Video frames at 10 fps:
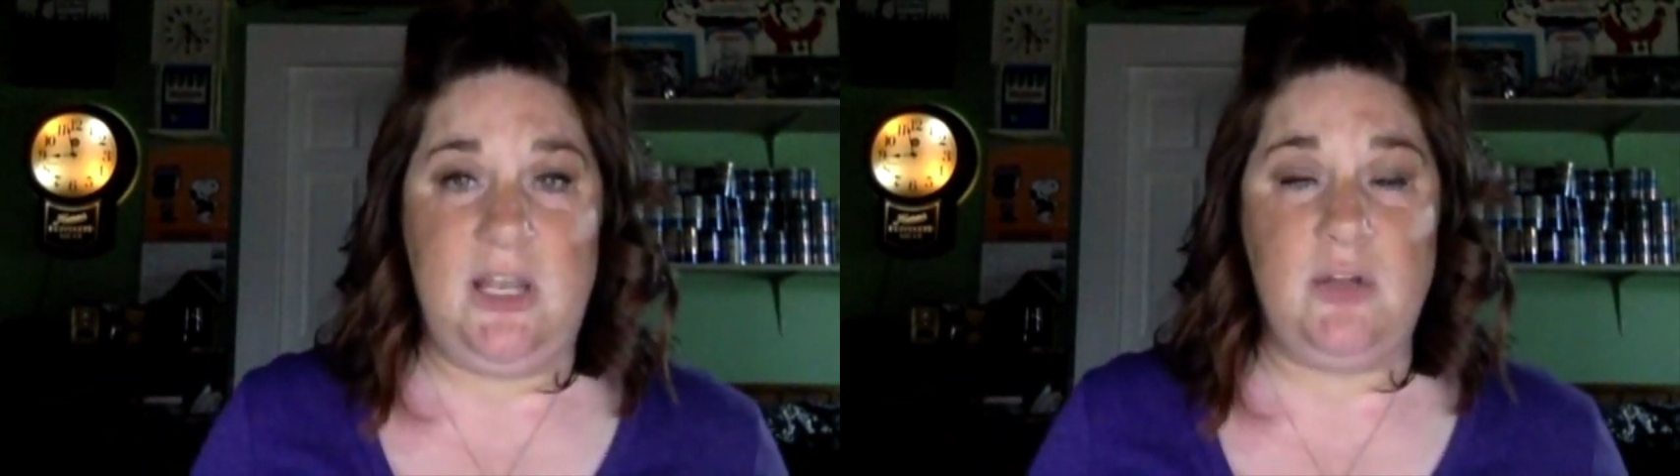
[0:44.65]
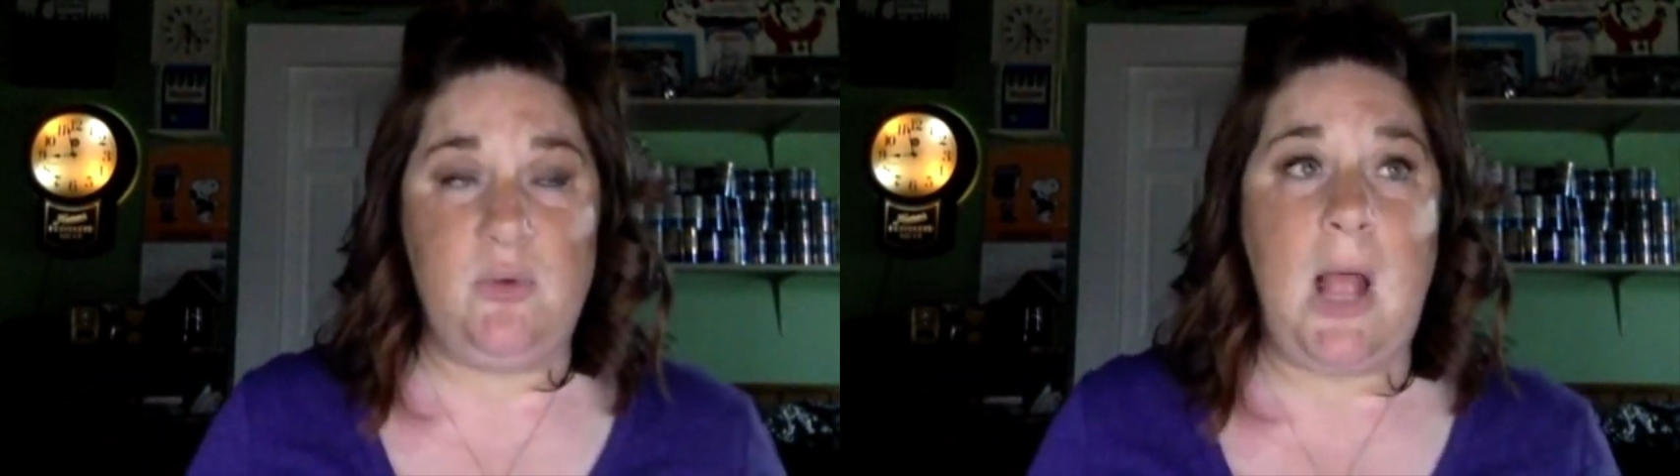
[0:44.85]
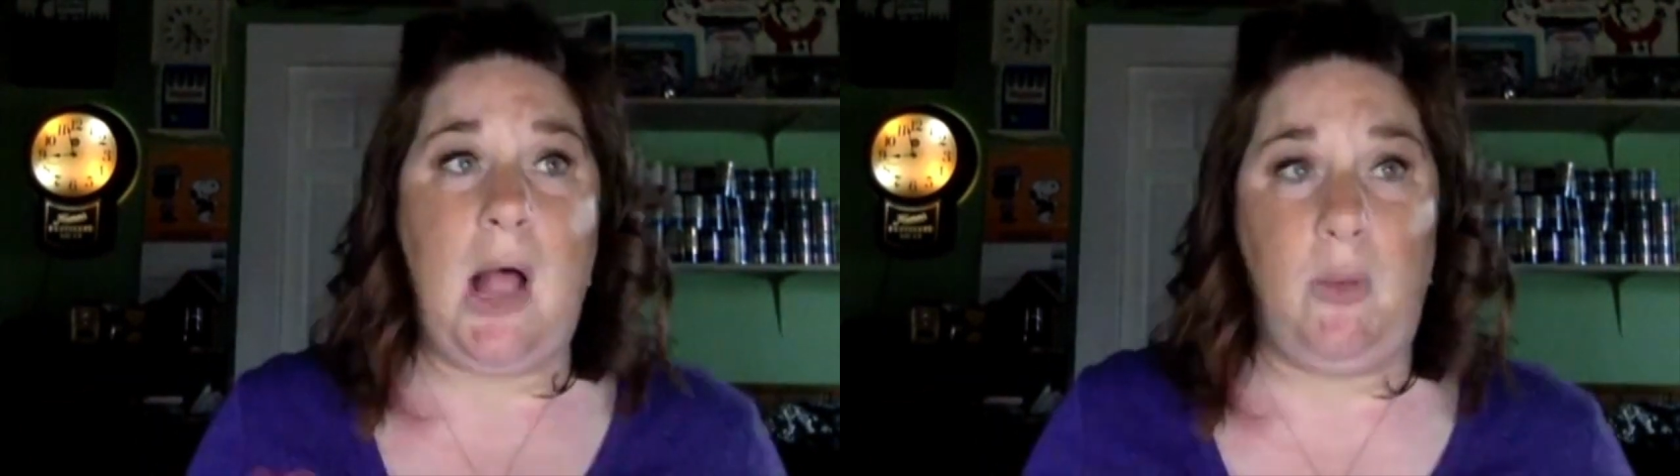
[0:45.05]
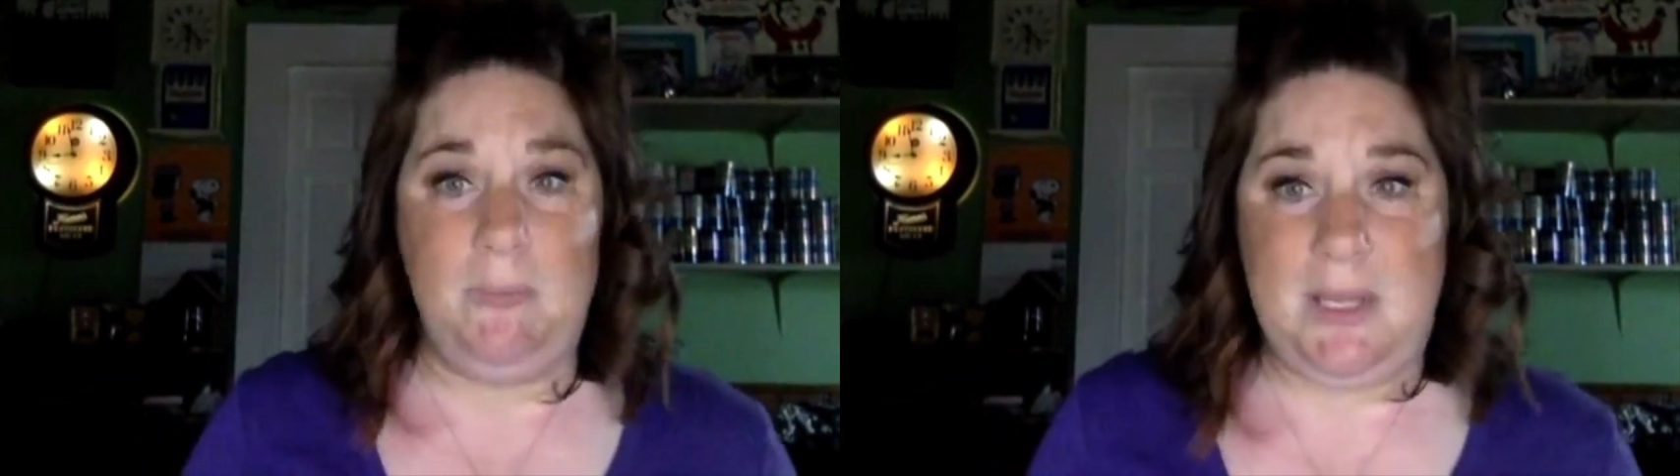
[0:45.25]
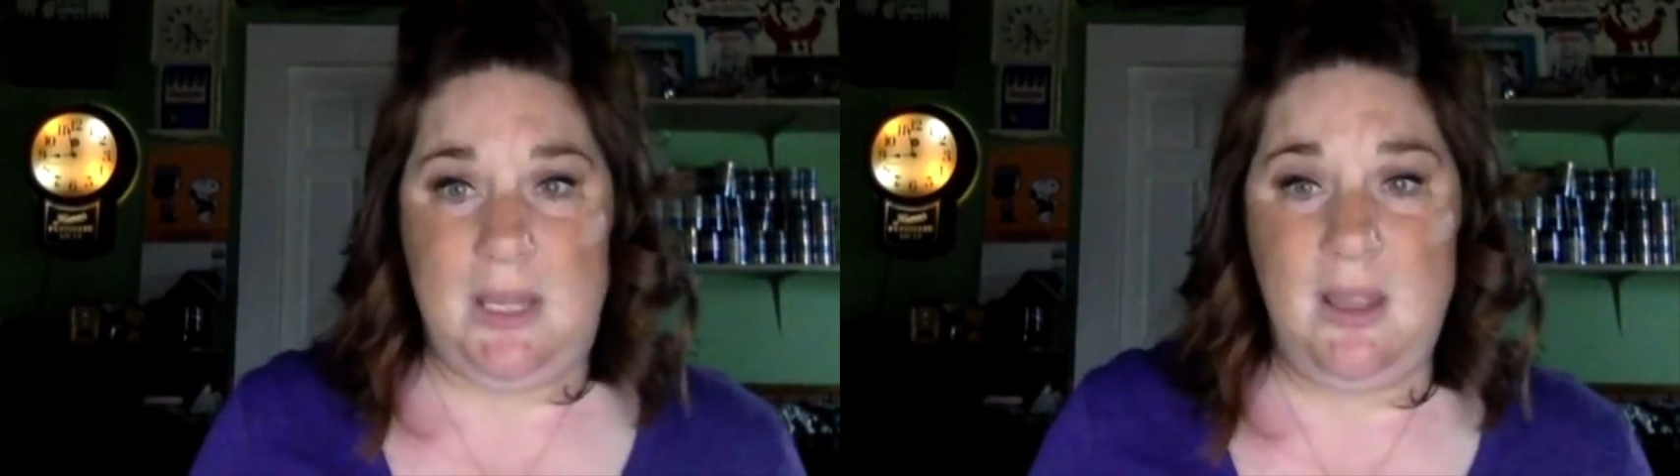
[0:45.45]
who helped
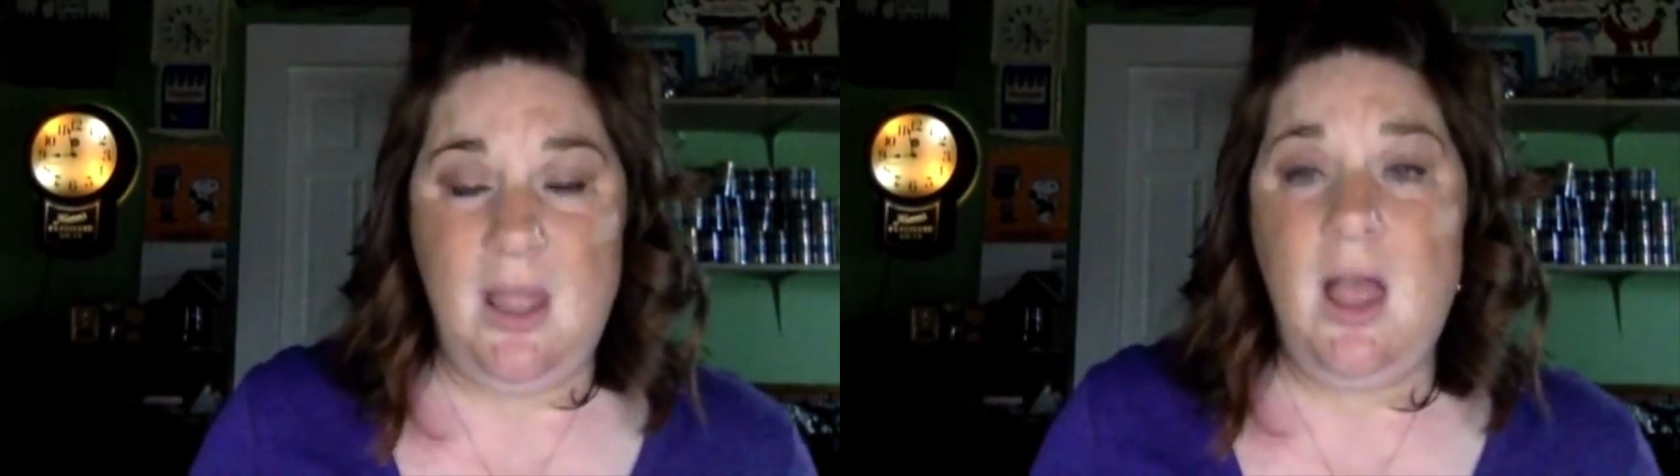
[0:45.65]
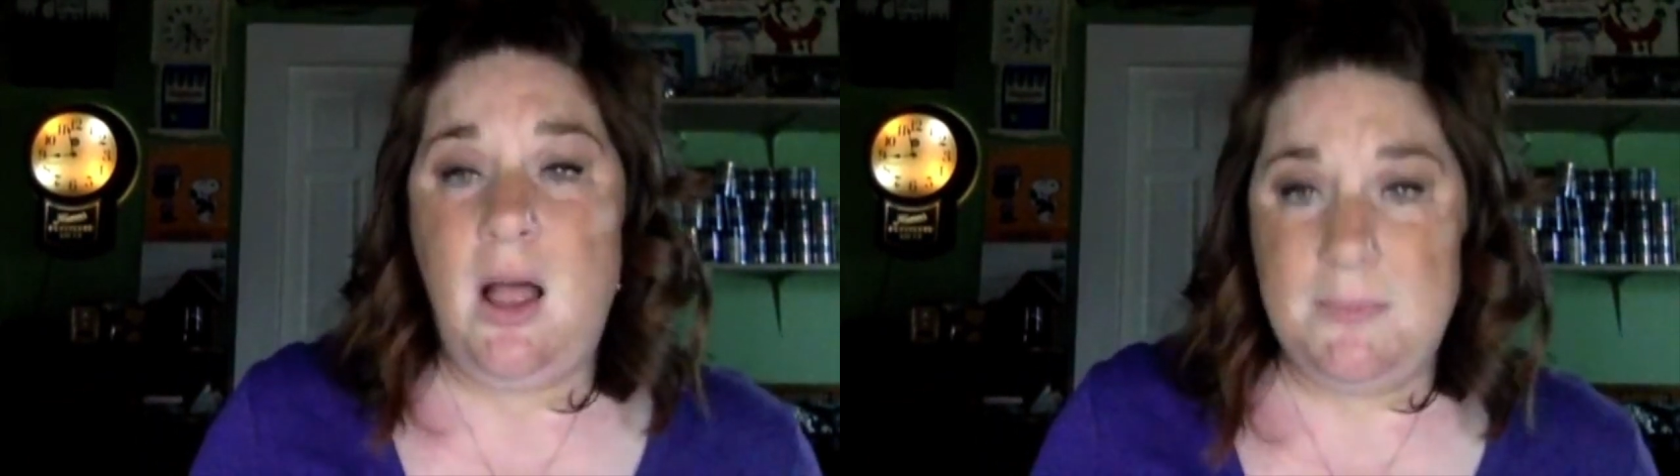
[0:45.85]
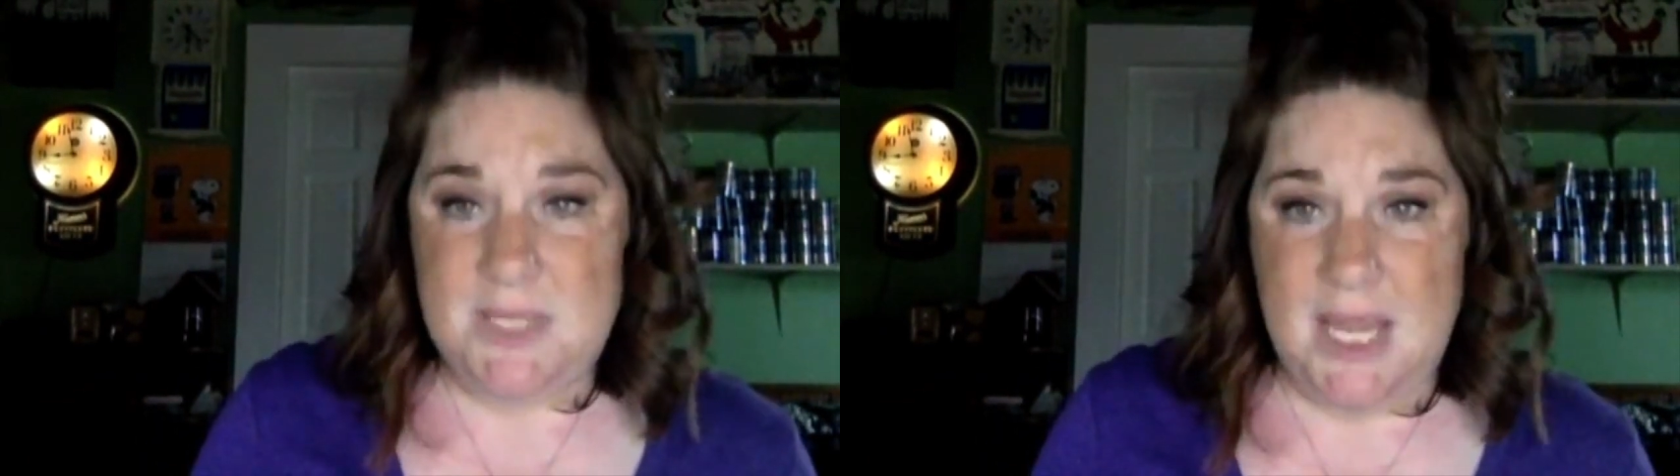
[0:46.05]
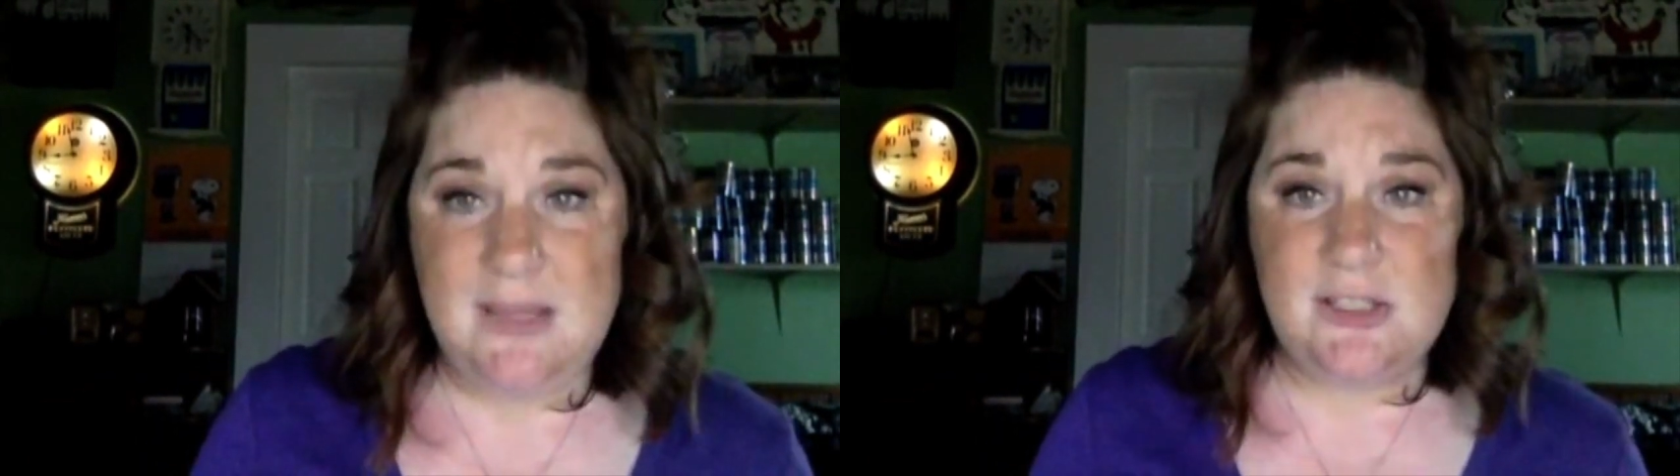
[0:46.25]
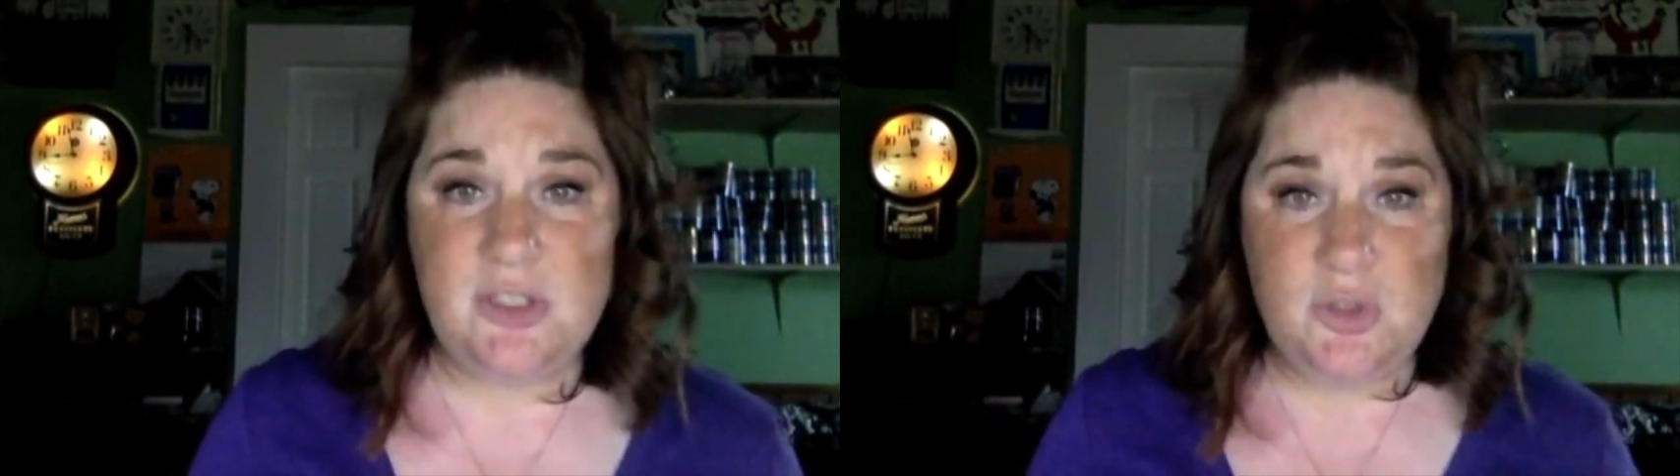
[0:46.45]
me obtain
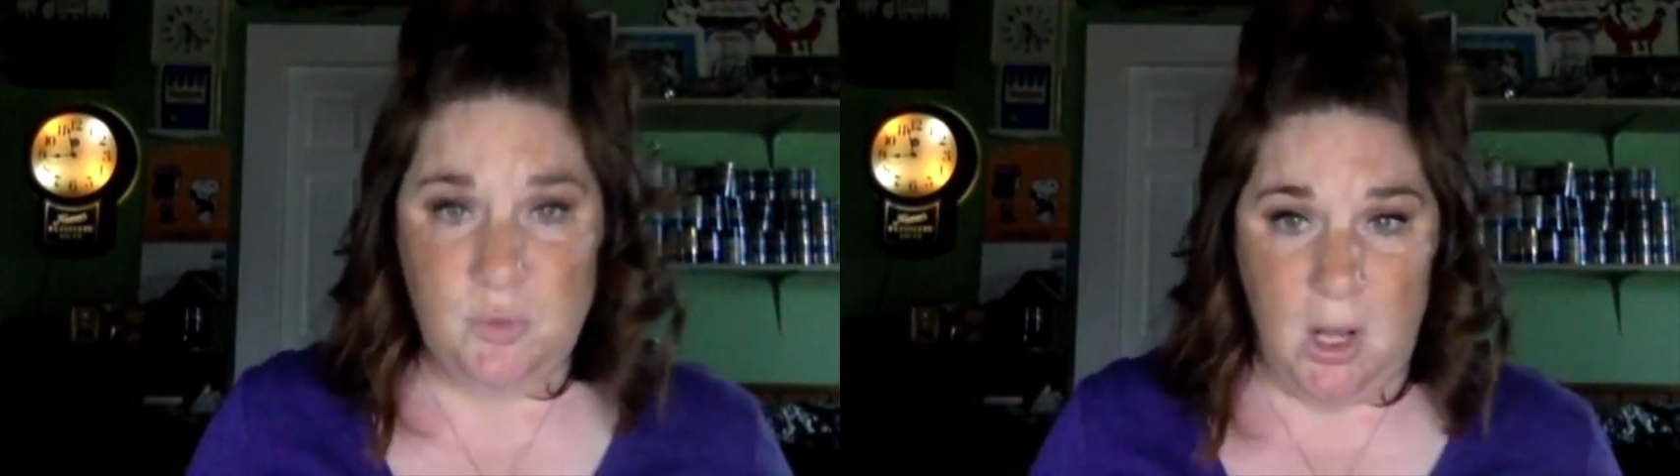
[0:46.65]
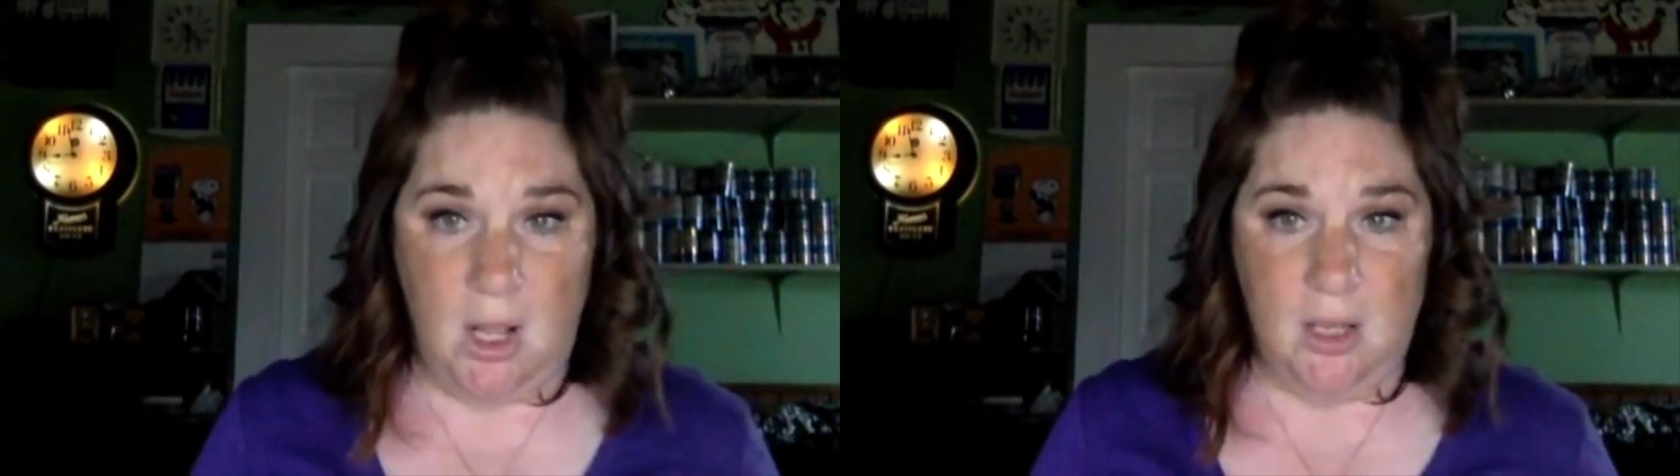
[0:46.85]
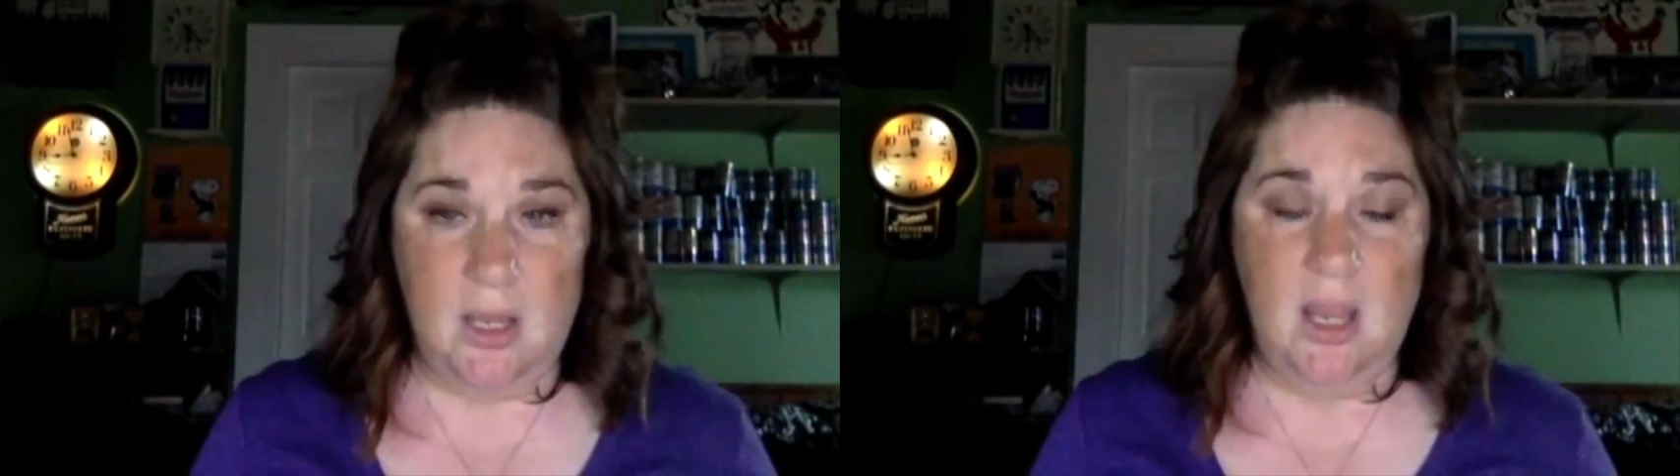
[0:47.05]
this drug